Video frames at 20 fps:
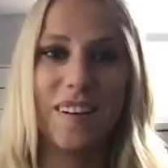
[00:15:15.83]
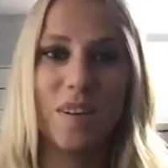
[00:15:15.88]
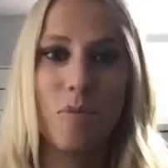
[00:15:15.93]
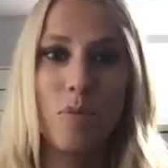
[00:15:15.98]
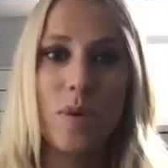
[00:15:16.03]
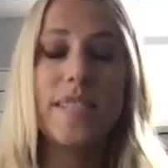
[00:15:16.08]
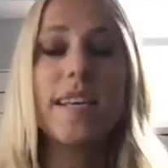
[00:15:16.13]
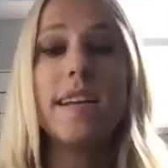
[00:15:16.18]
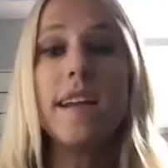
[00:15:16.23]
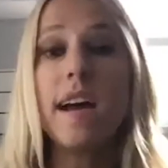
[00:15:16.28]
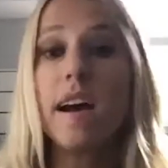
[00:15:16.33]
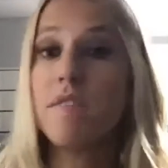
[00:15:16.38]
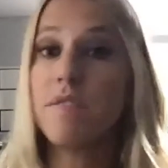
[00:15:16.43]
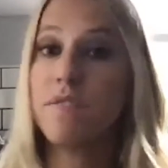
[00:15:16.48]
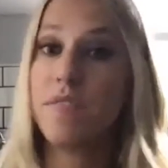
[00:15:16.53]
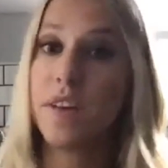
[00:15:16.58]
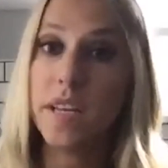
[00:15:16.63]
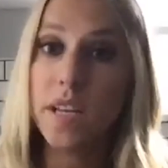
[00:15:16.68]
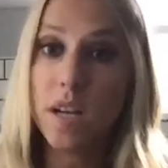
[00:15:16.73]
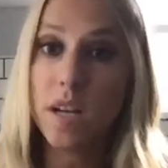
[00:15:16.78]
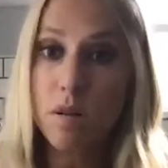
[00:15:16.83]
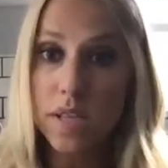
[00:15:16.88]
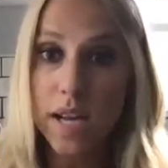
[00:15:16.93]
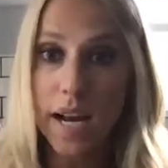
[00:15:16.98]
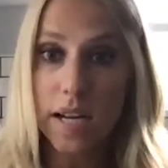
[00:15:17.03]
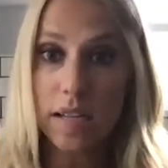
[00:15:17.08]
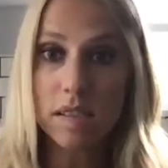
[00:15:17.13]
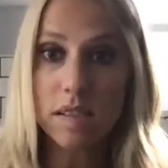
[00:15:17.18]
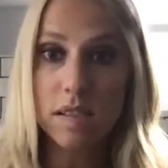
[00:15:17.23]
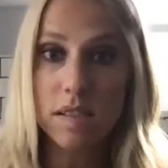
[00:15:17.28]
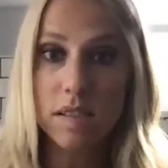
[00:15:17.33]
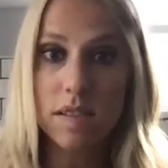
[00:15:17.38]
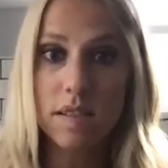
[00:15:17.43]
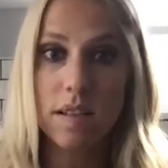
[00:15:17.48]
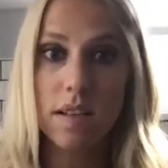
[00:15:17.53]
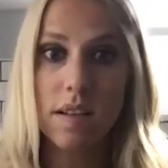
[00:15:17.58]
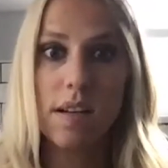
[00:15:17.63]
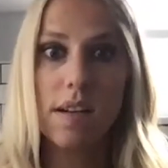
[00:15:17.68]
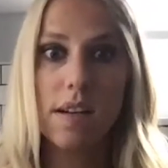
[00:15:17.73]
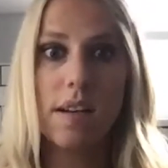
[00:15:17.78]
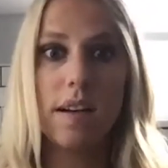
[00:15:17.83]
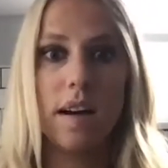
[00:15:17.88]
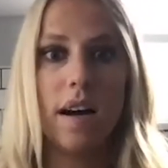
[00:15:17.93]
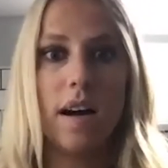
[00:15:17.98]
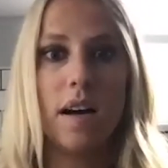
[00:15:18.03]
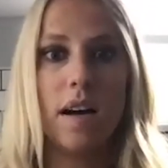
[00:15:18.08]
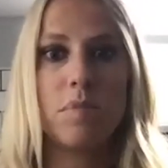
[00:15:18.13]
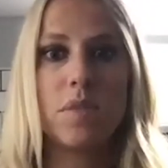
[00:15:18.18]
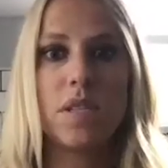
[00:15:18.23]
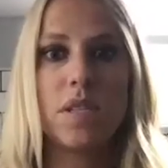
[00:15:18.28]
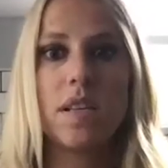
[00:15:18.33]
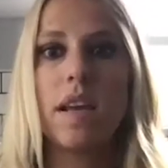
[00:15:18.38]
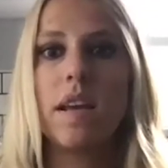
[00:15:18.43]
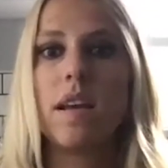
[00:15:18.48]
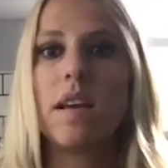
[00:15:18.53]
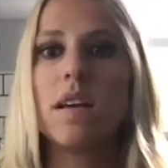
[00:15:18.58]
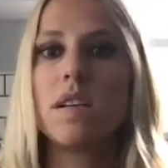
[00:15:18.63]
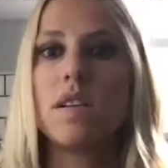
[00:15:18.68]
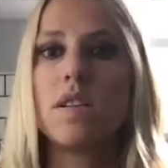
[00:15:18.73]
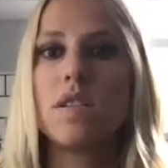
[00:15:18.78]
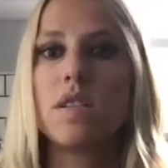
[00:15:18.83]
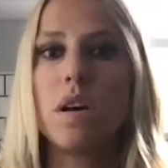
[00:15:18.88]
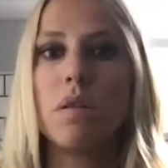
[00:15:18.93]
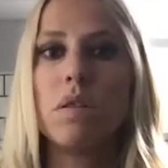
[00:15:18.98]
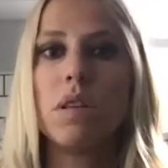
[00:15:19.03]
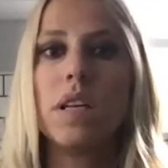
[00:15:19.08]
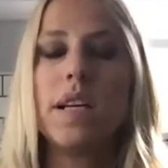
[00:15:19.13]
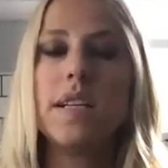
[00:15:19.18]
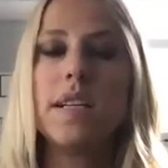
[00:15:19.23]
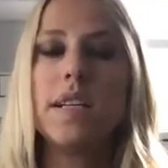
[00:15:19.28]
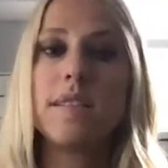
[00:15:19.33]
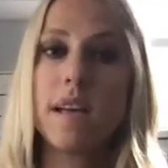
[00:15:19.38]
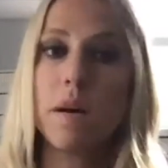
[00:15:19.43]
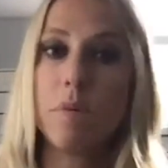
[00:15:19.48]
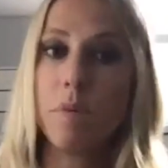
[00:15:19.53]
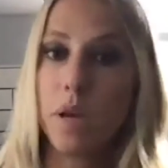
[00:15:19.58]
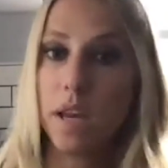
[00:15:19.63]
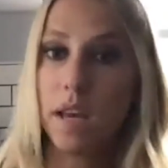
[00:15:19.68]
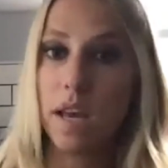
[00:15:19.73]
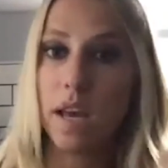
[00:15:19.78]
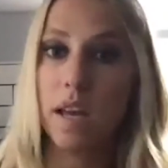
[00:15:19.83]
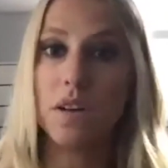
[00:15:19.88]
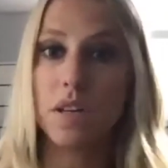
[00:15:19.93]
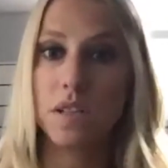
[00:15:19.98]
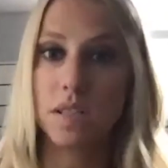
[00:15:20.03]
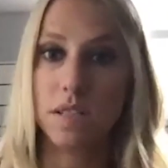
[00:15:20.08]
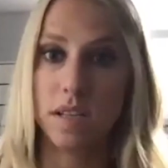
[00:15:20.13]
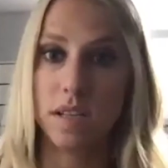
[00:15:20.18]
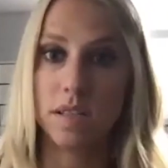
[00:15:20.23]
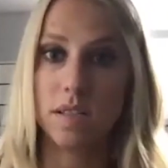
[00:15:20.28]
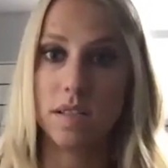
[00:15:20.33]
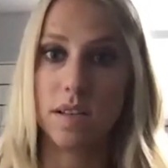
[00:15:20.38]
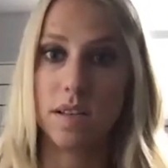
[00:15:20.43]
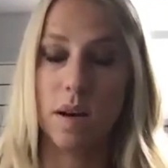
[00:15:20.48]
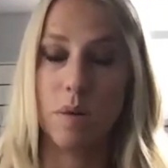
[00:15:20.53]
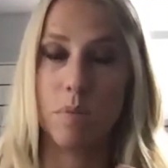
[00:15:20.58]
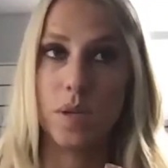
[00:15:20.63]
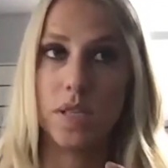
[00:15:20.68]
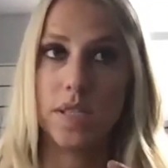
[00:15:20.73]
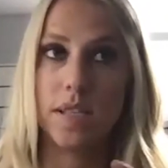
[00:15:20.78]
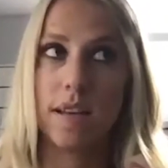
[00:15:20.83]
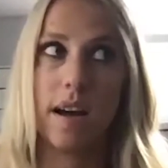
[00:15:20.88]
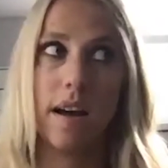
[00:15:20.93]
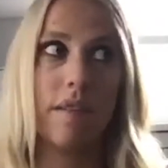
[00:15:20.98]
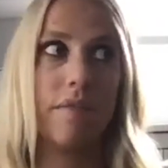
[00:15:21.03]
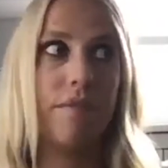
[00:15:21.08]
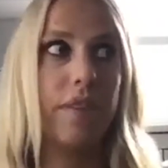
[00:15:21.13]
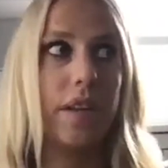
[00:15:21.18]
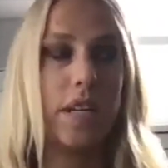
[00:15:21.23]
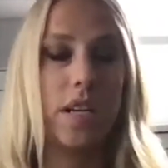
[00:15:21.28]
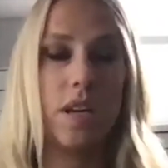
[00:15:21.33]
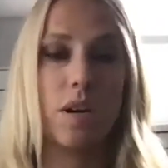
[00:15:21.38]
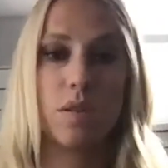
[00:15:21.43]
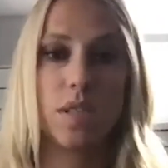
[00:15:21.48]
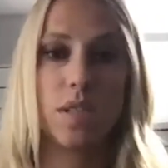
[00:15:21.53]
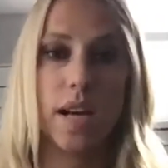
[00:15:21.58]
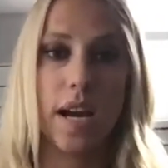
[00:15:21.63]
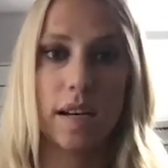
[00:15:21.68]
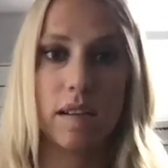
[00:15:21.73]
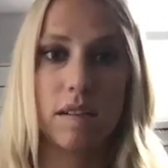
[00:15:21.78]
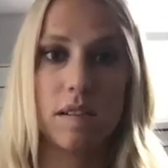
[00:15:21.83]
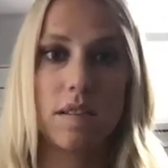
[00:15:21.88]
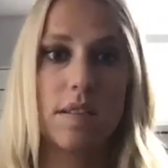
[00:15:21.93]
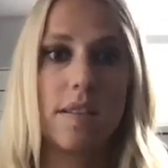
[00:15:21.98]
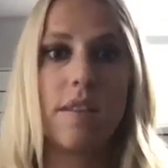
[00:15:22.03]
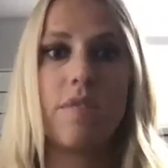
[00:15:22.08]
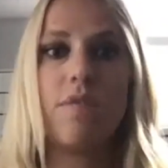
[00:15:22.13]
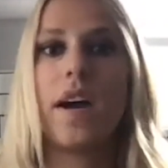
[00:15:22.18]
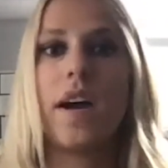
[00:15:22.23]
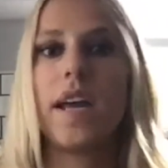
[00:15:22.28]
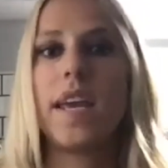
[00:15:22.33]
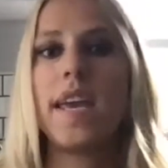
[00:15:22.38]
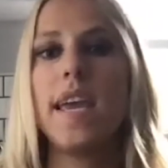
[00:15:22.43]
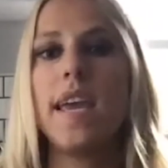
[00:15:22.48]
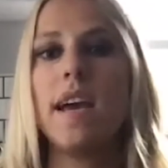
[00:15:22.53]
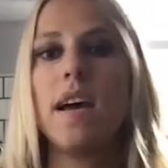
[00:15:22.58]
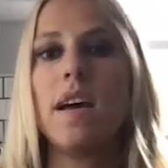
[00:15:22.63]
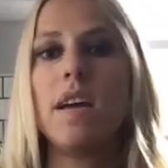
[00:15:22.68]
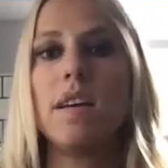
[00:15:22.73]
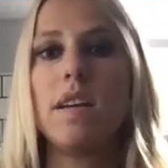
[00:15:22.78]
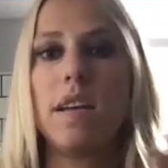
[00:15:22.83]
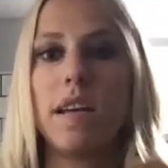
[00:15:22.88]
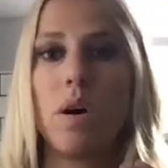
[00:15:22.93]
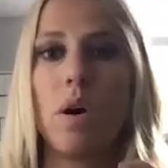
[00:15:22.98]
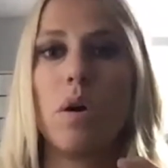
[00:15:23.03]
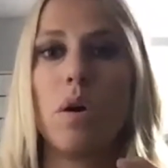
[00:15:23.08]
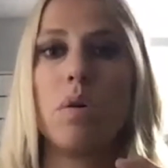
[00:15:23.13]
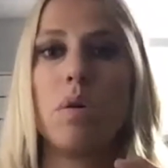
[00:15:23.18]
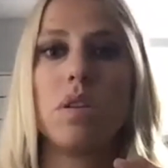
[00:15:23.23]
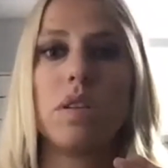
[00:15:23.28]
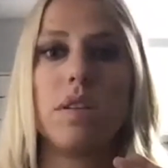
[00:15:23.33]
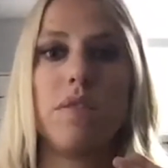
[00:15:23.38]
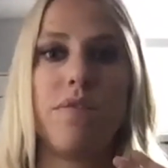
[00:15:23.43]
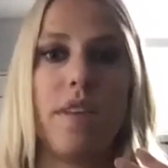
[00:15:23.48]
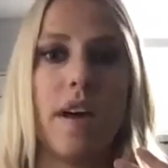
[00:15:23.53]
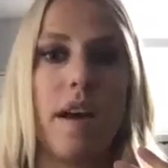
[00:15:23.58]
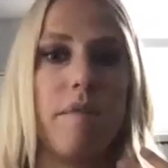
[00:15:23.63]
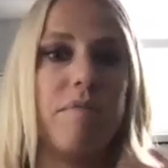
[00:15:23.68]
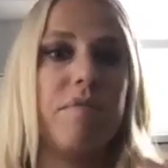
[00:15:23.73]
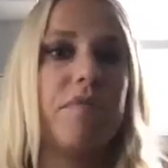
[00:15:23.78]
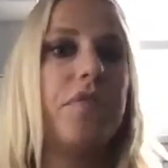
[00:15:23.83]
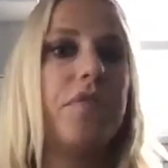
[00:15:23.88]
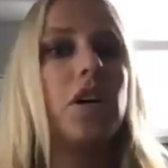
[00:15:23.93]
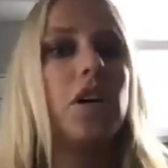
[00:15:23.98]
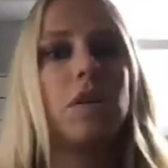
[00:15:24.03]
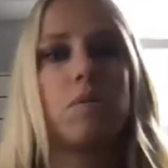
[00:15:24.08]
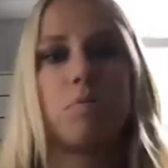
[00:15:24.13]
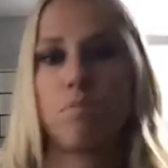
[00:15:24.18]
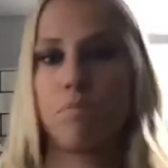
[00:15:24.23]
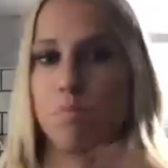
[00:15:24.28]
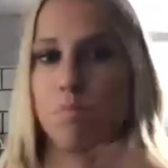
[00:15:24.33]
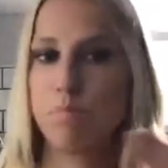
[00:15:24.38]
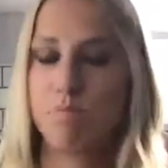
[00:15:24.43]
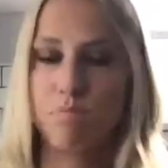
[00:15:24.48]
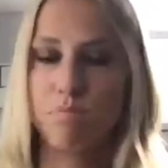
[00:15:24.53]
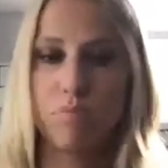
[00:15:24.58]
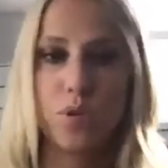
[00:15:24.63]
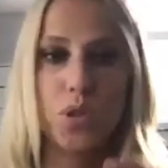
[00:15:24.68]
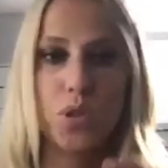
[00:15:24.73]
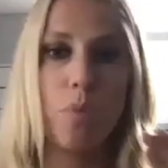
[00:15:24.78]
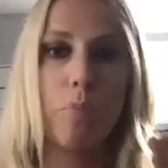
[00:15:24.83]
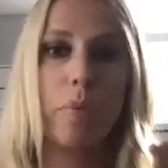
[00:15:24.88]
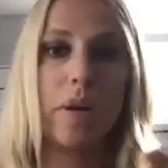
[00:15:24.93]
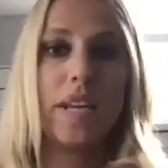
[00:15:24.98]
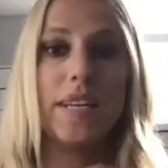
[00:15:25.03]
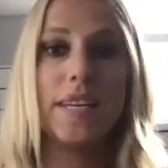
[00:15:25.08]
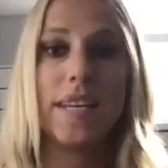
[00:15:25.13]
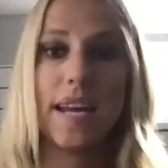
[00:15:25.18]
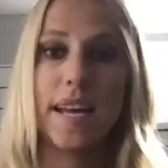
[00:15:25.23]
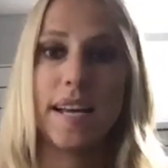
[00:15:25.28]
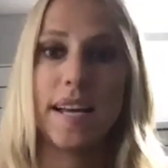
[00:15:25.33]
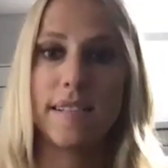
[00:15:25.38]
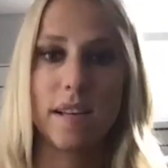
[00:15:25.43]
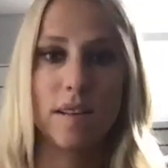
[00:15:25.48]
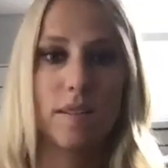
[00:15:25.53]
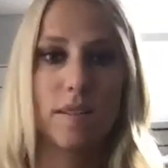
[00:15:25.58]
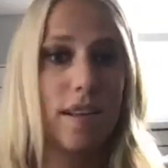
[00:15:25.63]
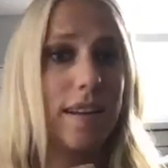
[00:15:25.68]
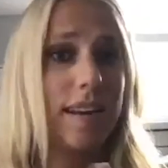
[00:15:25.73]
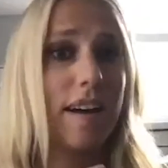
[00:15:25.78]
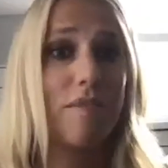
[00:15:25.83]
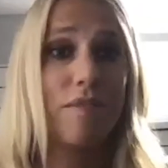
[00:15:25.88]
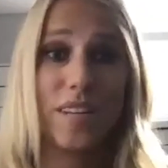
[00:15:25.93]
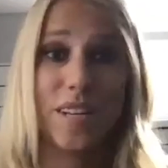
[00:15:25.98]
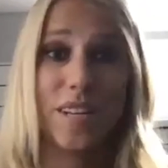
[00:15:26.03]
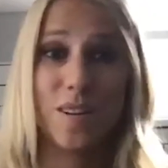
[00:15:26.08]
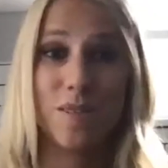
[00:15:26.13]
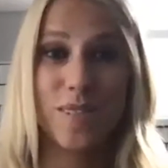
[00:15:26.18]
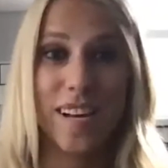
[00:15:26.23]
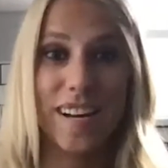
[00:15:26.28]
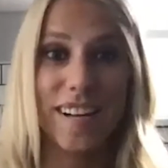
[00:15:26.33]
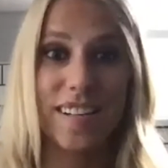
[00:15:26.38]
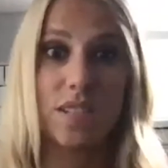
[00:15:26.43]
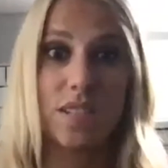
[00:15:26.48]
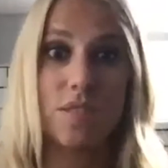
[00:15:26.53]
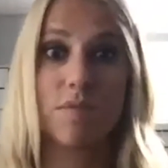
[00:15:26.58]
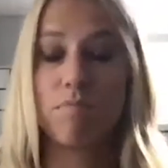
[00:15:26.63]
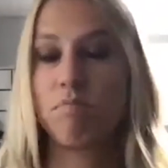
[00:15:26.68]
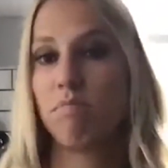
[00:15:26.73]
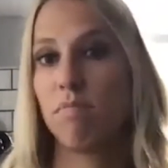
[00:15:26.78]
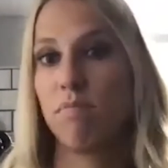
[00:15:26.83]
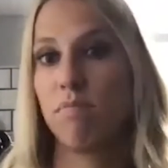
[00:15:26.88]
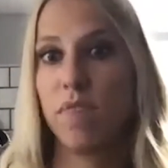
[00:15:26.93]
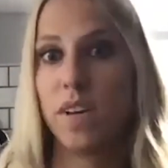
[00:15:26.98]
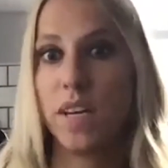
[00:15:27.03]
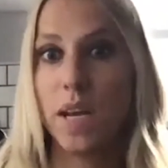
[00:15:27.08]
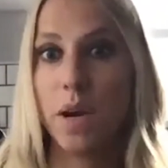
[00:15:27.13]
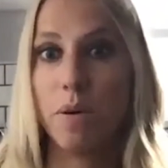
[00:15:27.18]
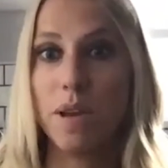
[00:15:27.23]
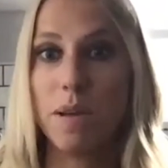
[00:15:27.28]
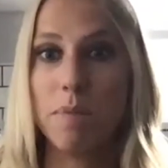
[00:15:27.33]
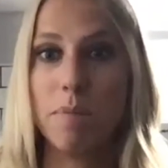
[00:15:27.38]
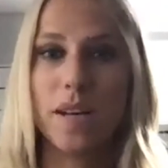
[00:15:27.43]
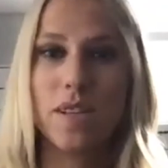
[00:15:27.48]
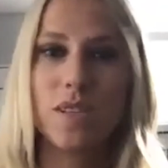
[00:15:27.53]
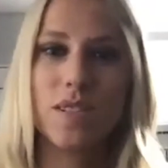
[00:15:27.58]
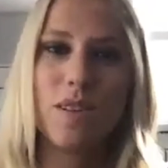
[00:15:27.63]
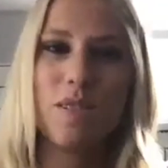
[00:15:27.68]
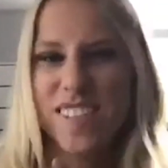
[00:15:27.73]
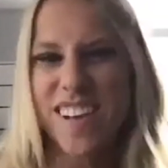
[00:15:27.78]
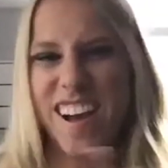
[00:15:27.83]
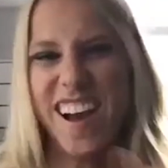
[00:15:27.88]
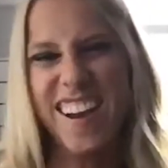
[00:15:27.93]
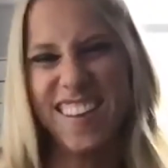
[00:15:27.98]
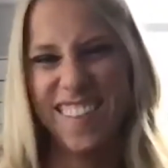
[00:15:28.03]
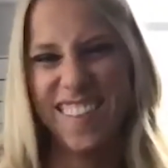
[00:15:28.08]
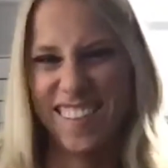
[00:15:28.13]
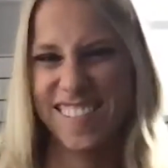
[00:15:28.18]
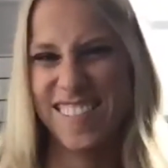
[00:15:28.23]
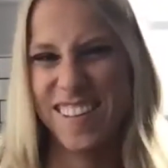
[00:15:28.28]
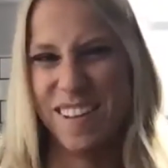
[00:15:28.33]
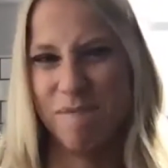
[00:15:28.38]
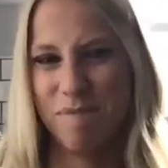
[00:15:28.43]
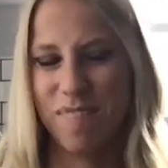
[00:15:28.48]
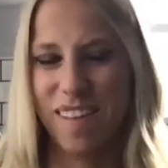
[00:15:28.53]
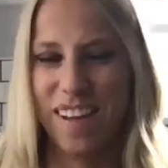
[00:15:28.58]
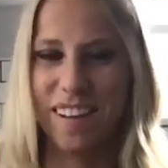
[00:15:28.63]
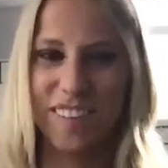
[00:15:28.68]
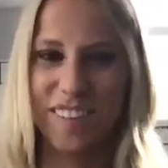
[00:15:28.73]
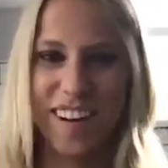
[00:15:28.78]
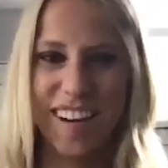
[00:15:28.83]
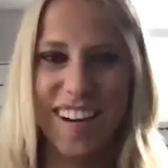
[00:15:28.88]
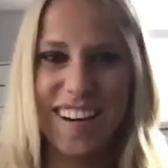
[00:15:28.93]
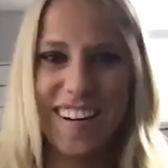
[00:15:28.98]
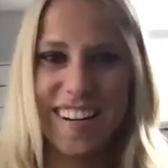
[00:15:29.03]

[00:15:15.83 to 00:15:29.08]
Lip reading: We send out video texts to like, so leads that we get in our system, we send out video texts. If I can't get a hold of them for so many days, I'll send out video text, video email. So it's kind of the same thing, right?